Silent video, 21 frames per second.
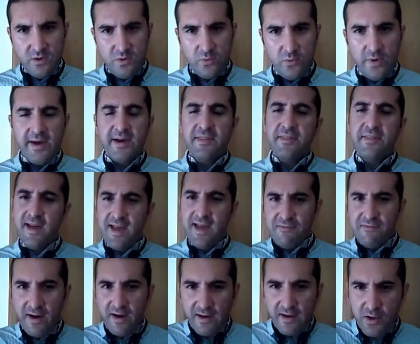where they
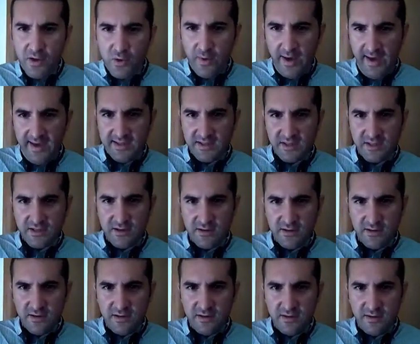evaluate
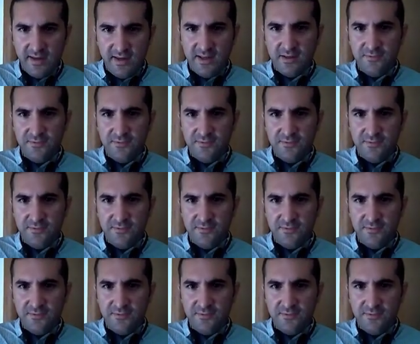the